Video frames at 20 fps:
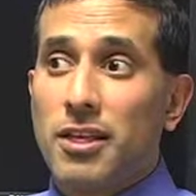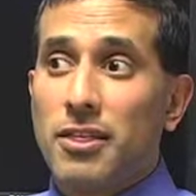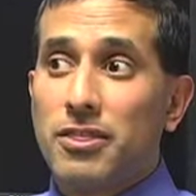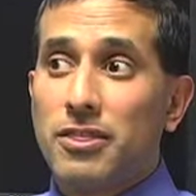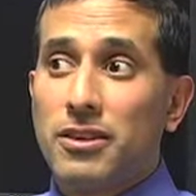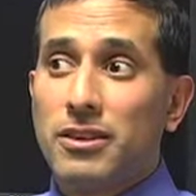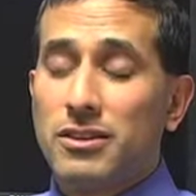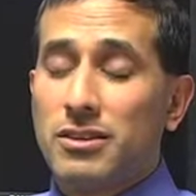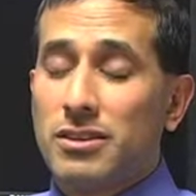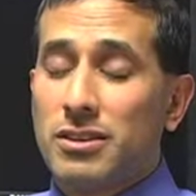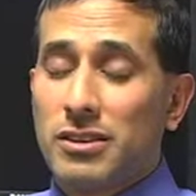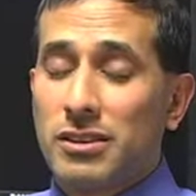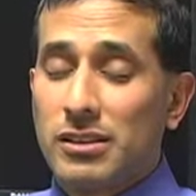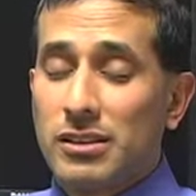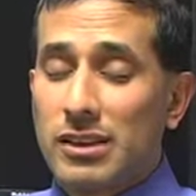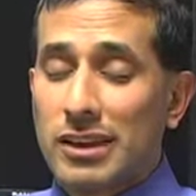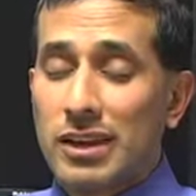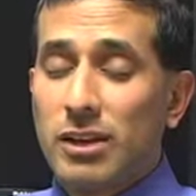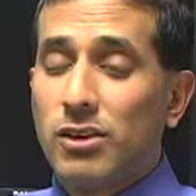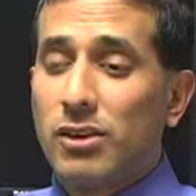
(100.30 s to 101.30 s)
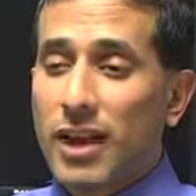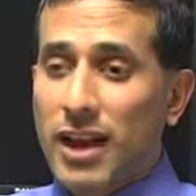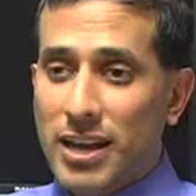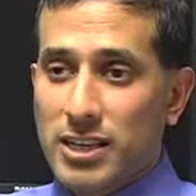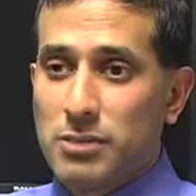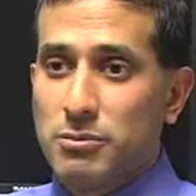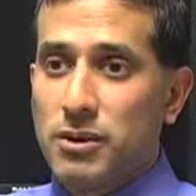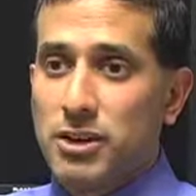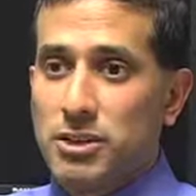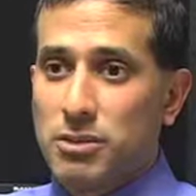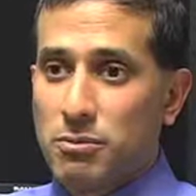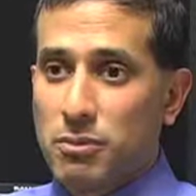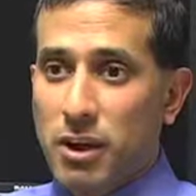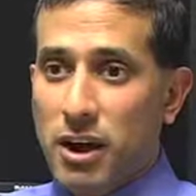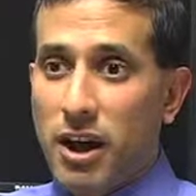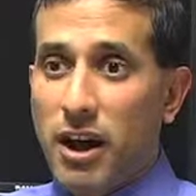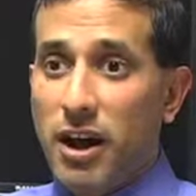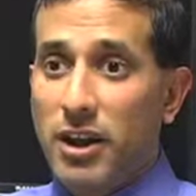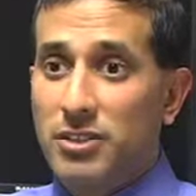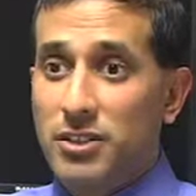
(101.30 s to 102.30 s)
the legal aspects
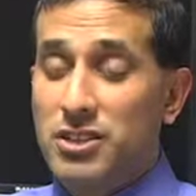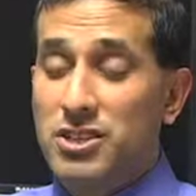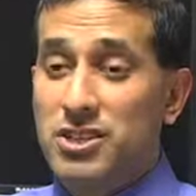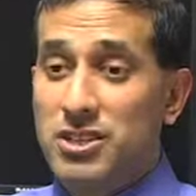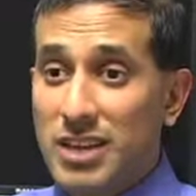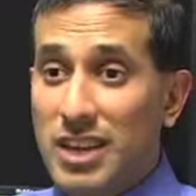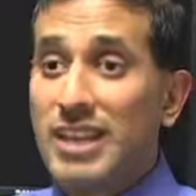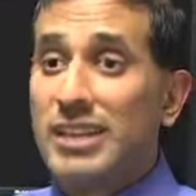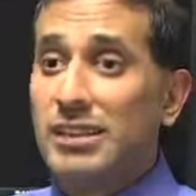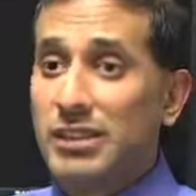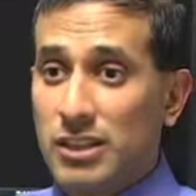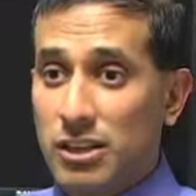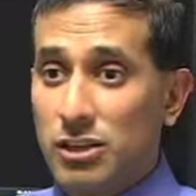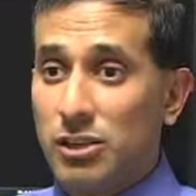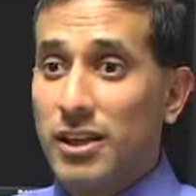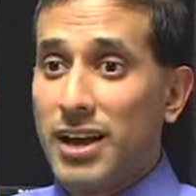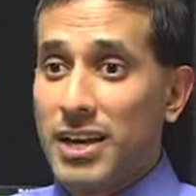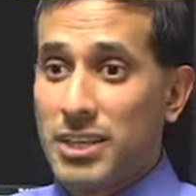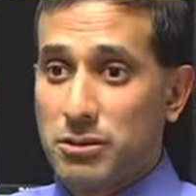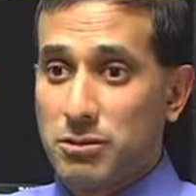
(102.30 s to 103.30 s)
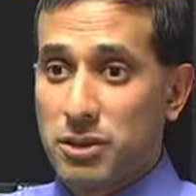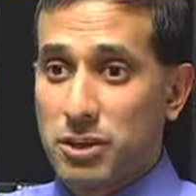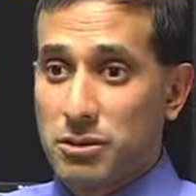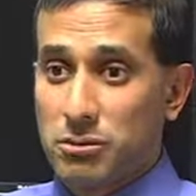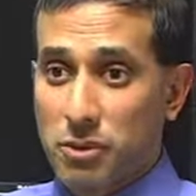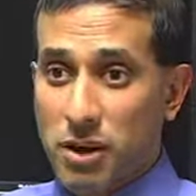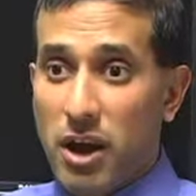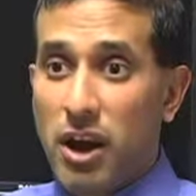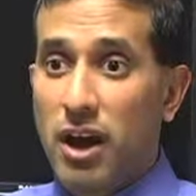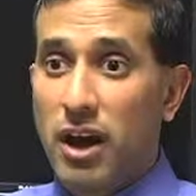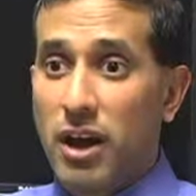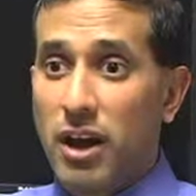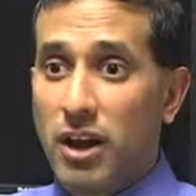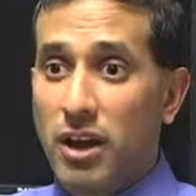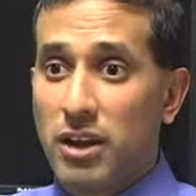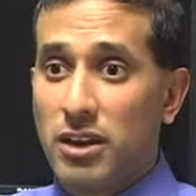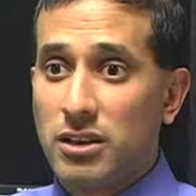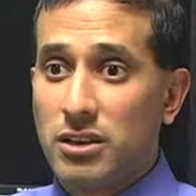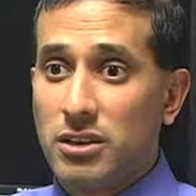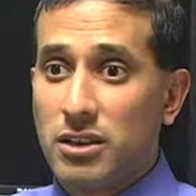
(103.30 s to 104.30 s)
behind, the state legal aspects
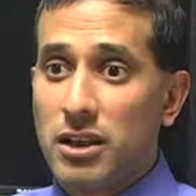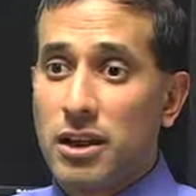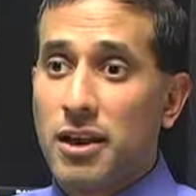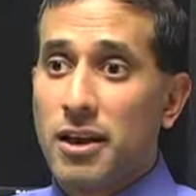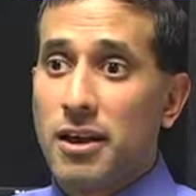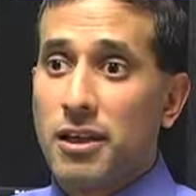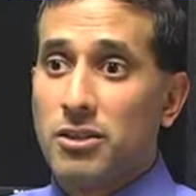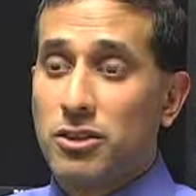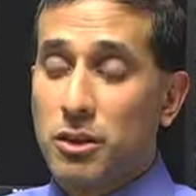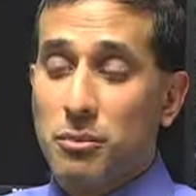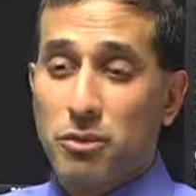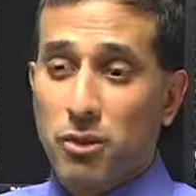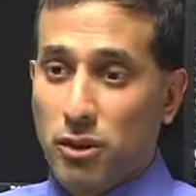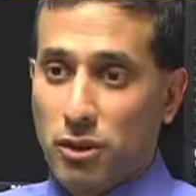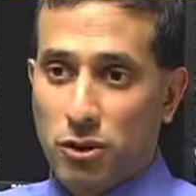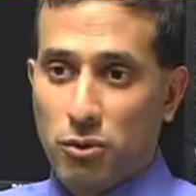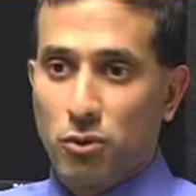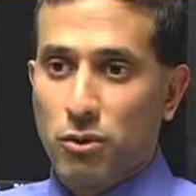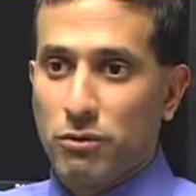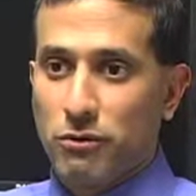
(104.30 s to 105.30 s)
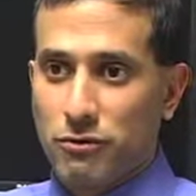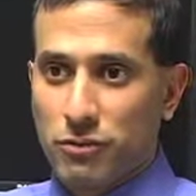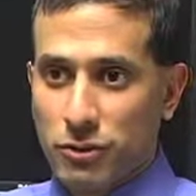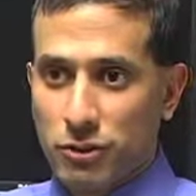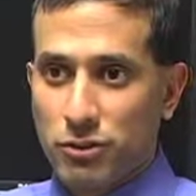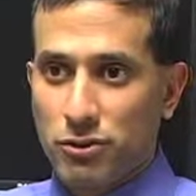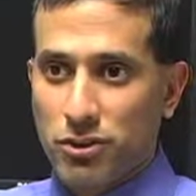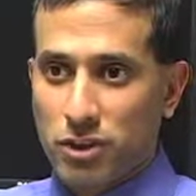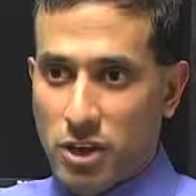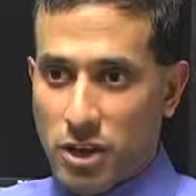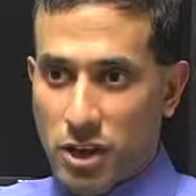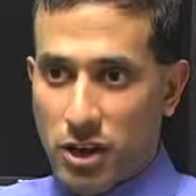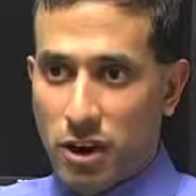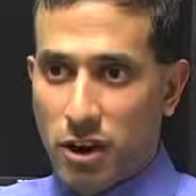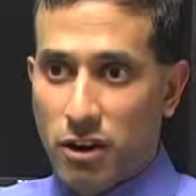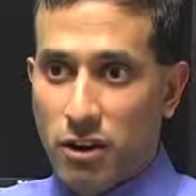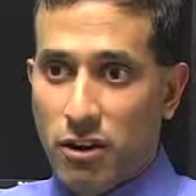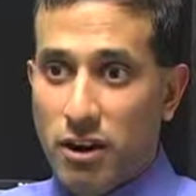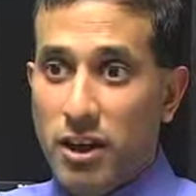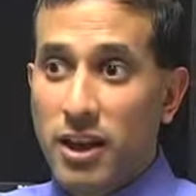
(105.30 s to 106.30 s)
behind the ability to refuse
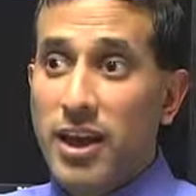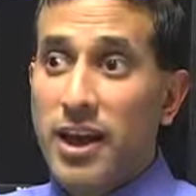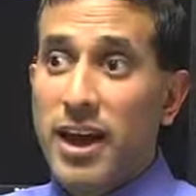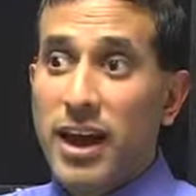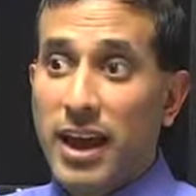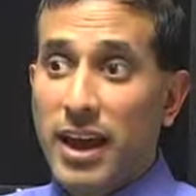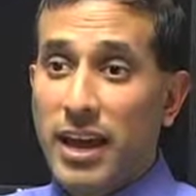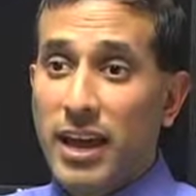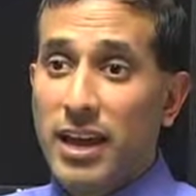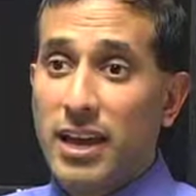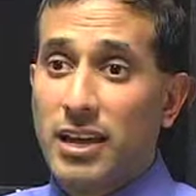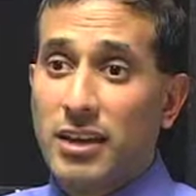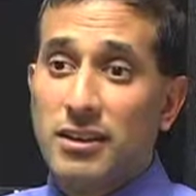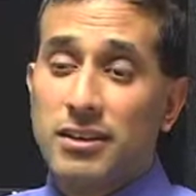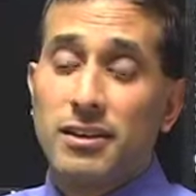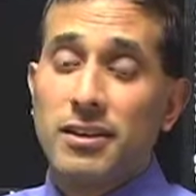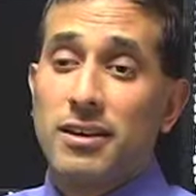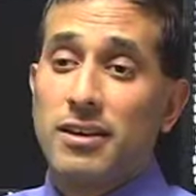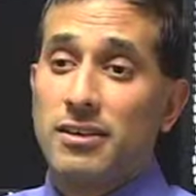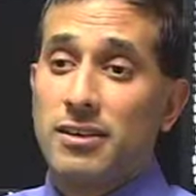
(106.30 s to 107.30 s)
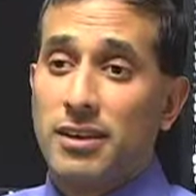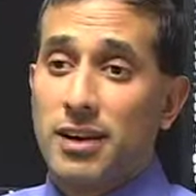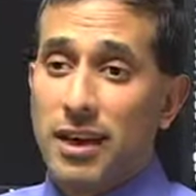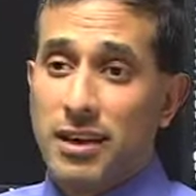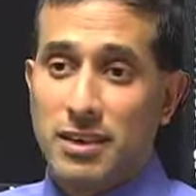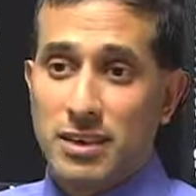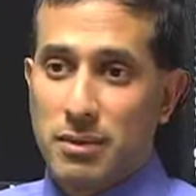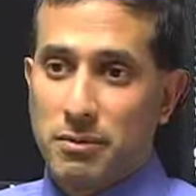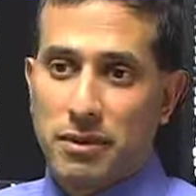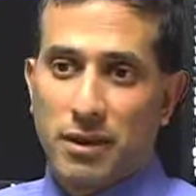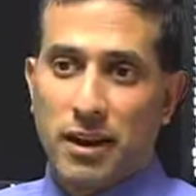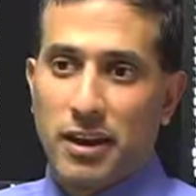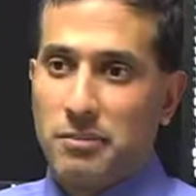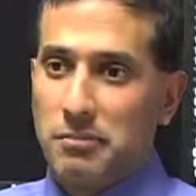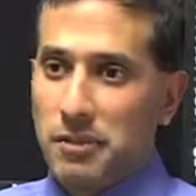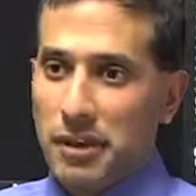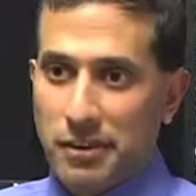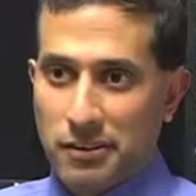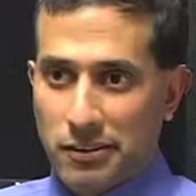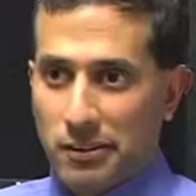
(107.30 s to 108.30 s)
care and the idea
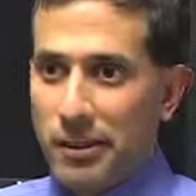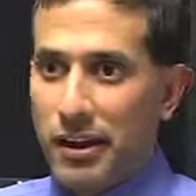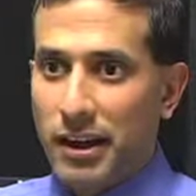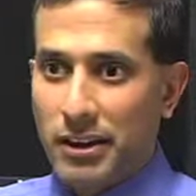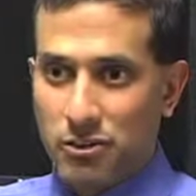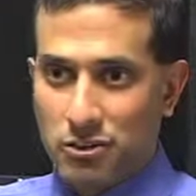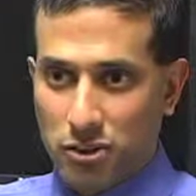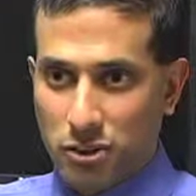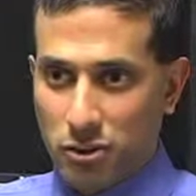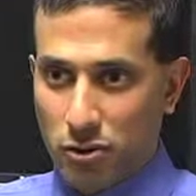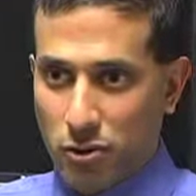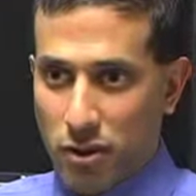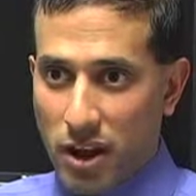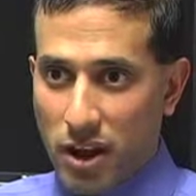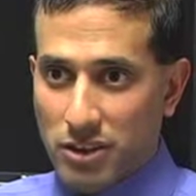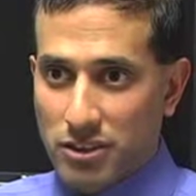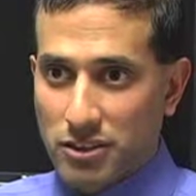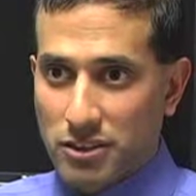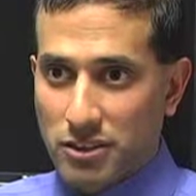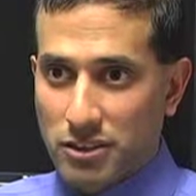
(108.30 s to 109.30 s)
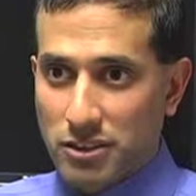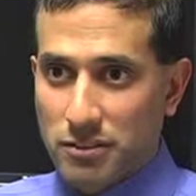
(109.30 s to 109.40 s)
behind mental hygiene arrest.